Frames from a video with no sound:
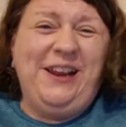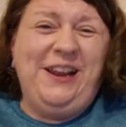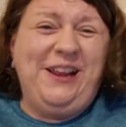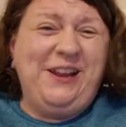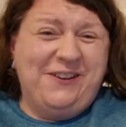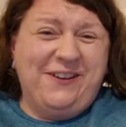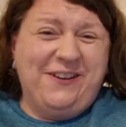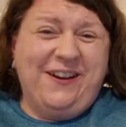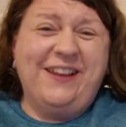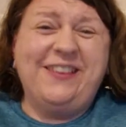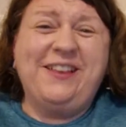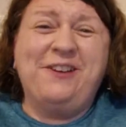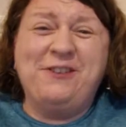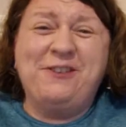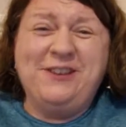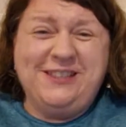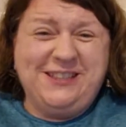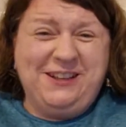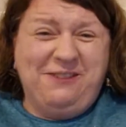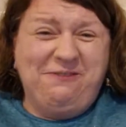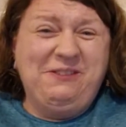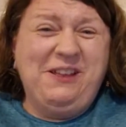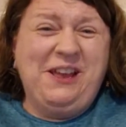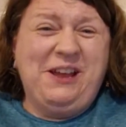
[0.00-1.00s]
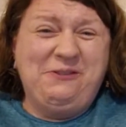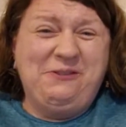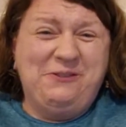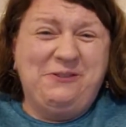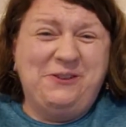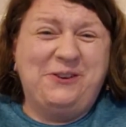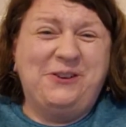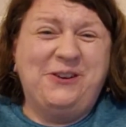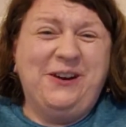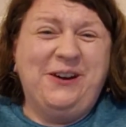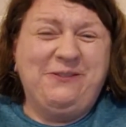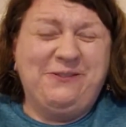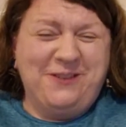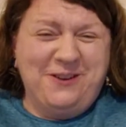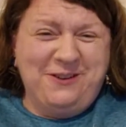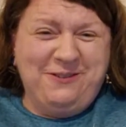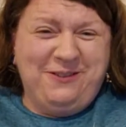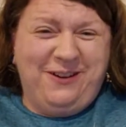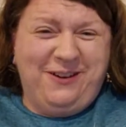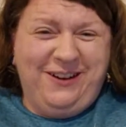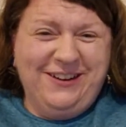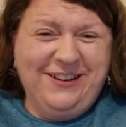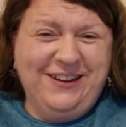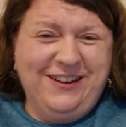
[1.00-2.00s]
great. There is something for
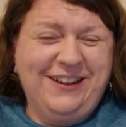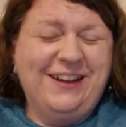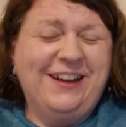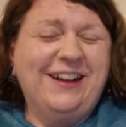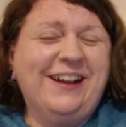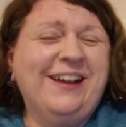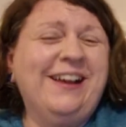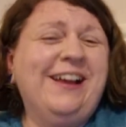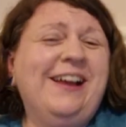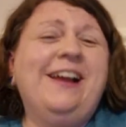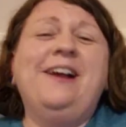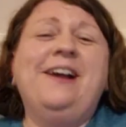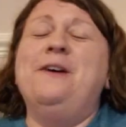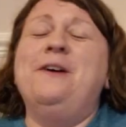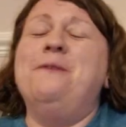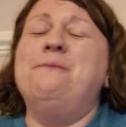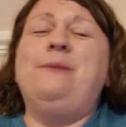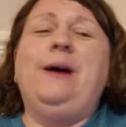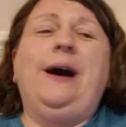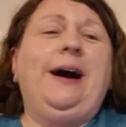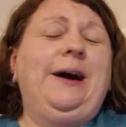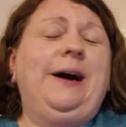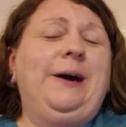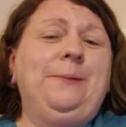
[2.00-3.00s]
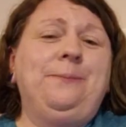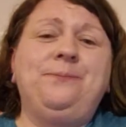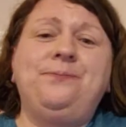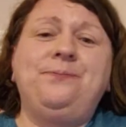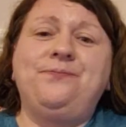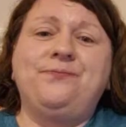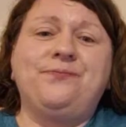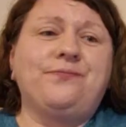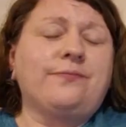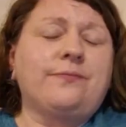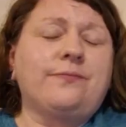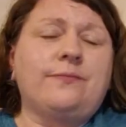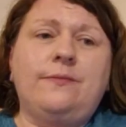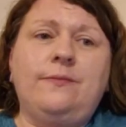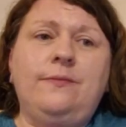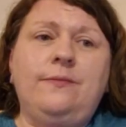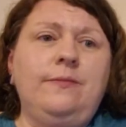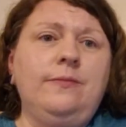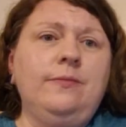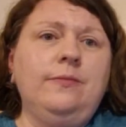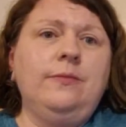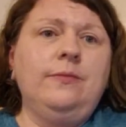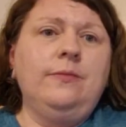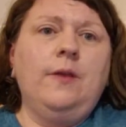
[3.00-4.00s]
everyone. But
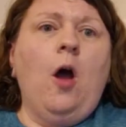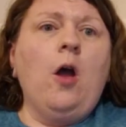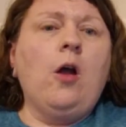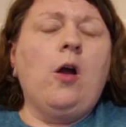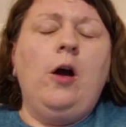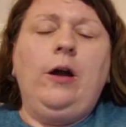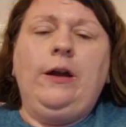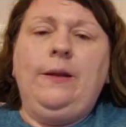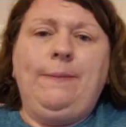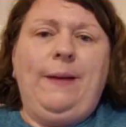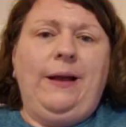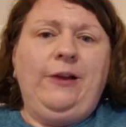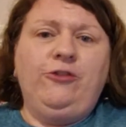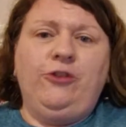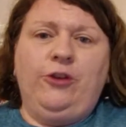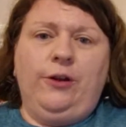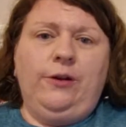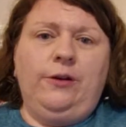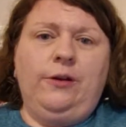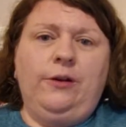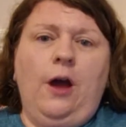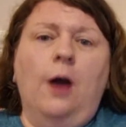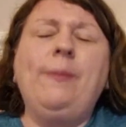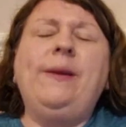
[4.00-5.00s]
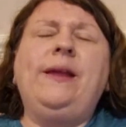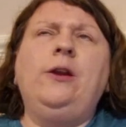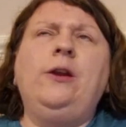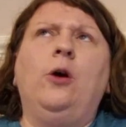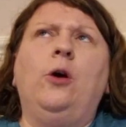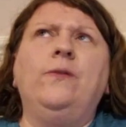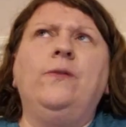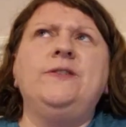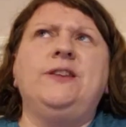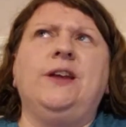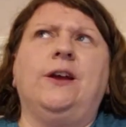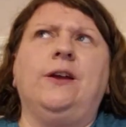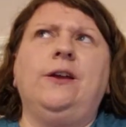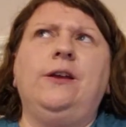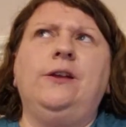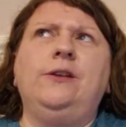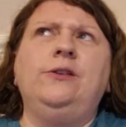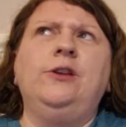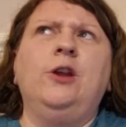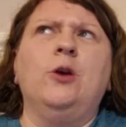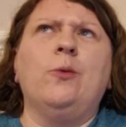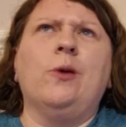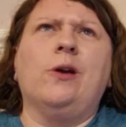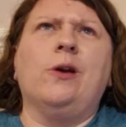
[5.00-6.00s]
I can't imagine. I mean, obviously,
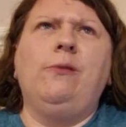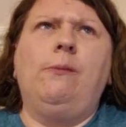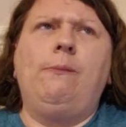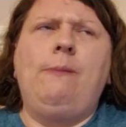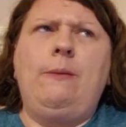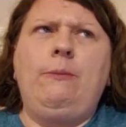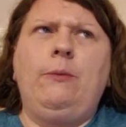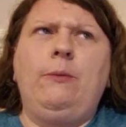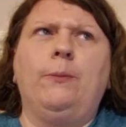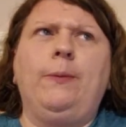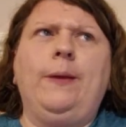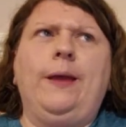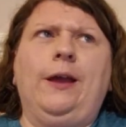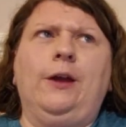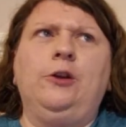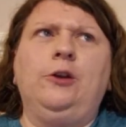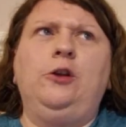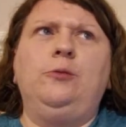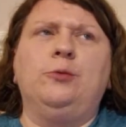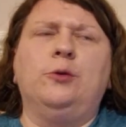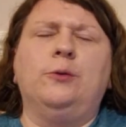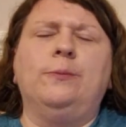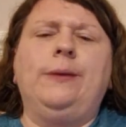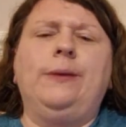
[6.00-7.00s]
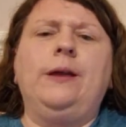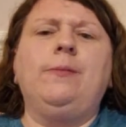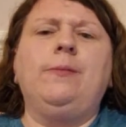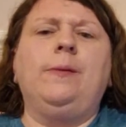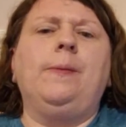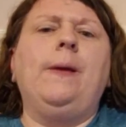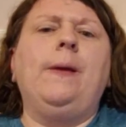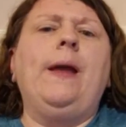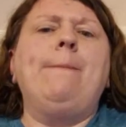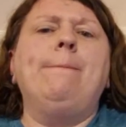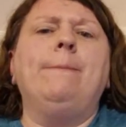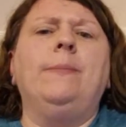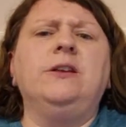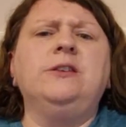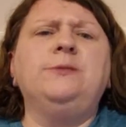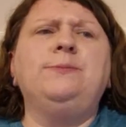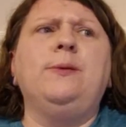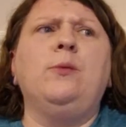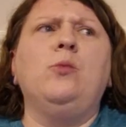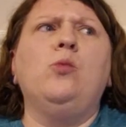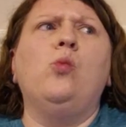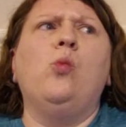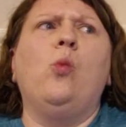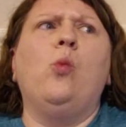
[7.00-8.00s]
no one can remember being a newborn baby, but it must
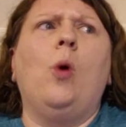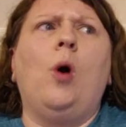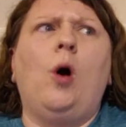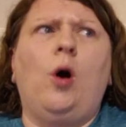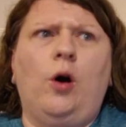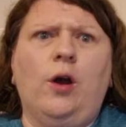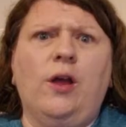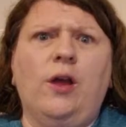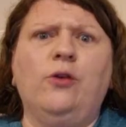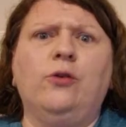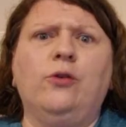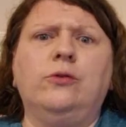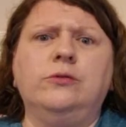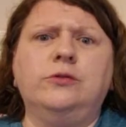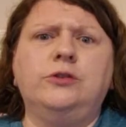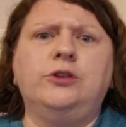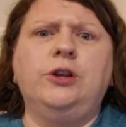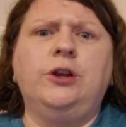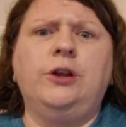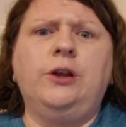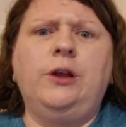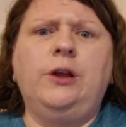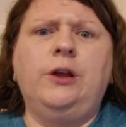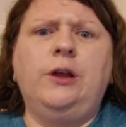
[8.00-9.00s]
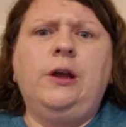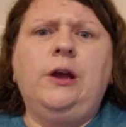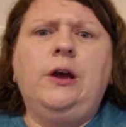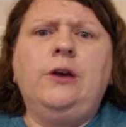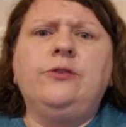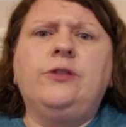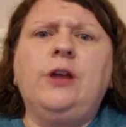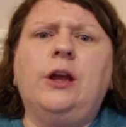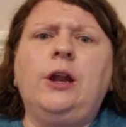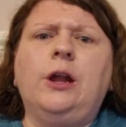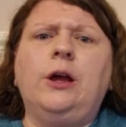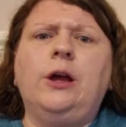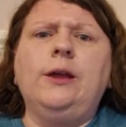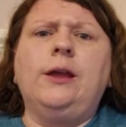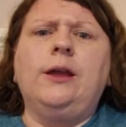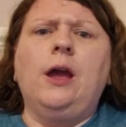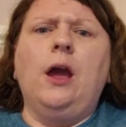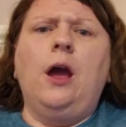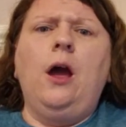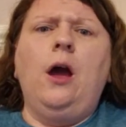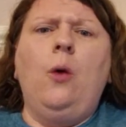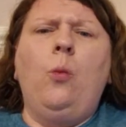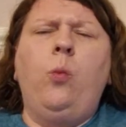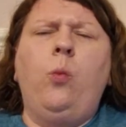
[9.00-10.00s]
be wild that, like,
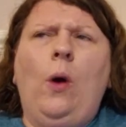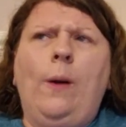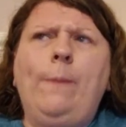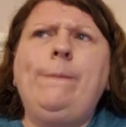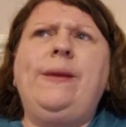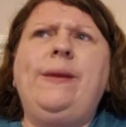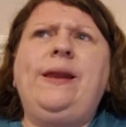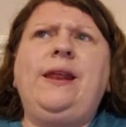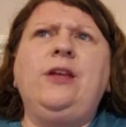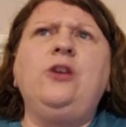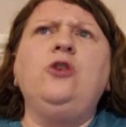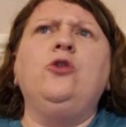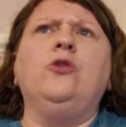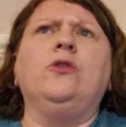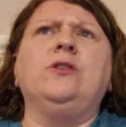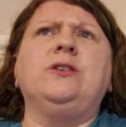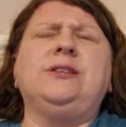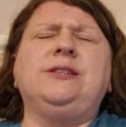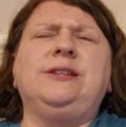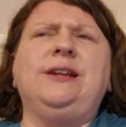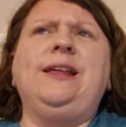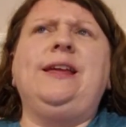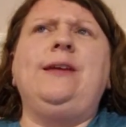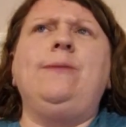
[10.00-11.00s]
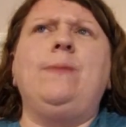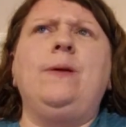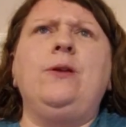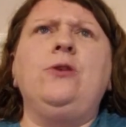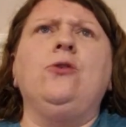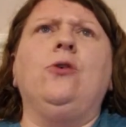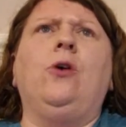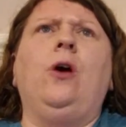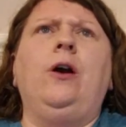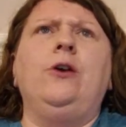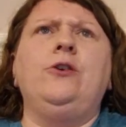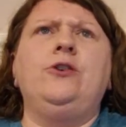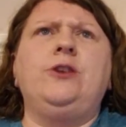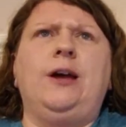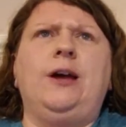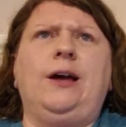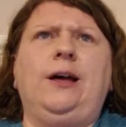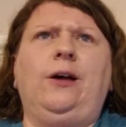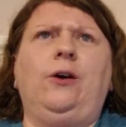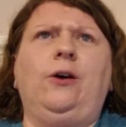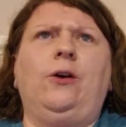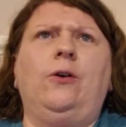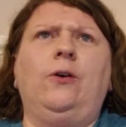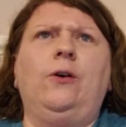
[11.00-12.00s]
1 minute you're asleep in your
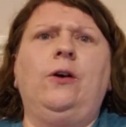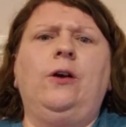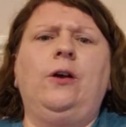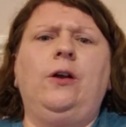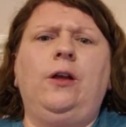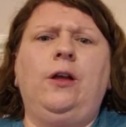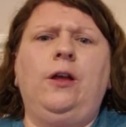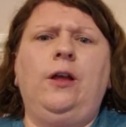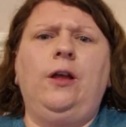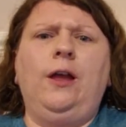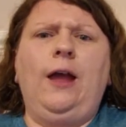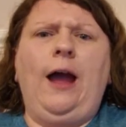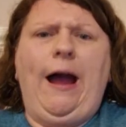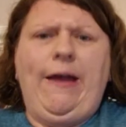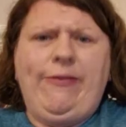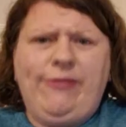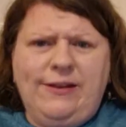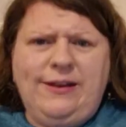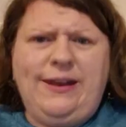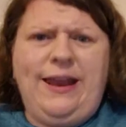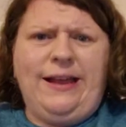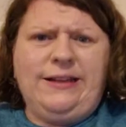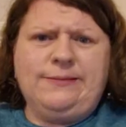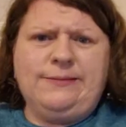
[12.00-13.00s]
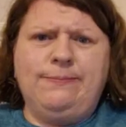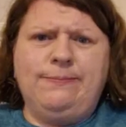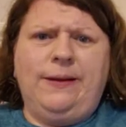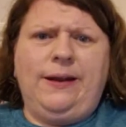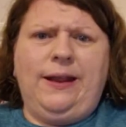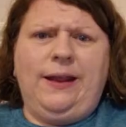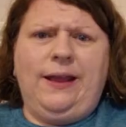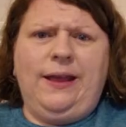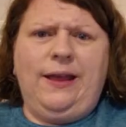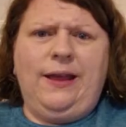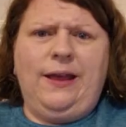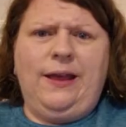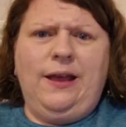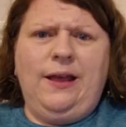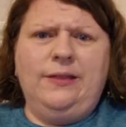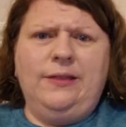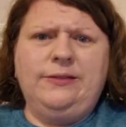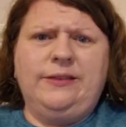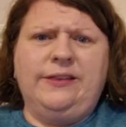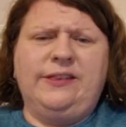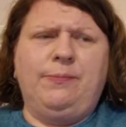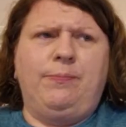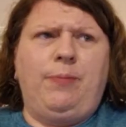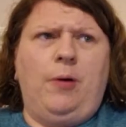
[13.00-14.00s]
hotel, and the next minute
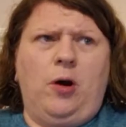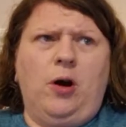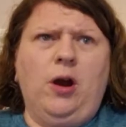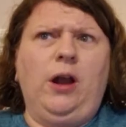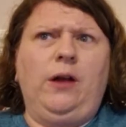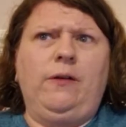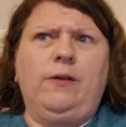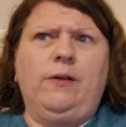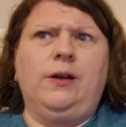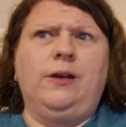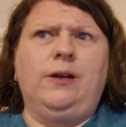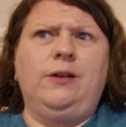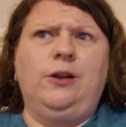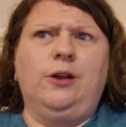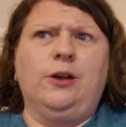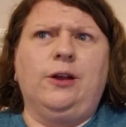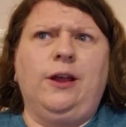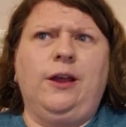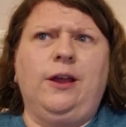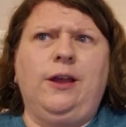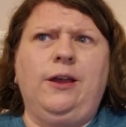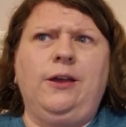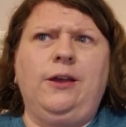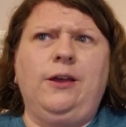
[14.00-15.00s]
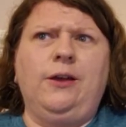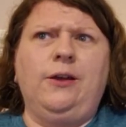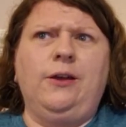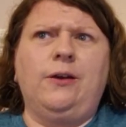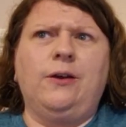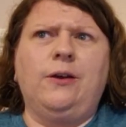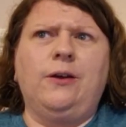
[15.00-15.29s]
there's a pirate looking at you,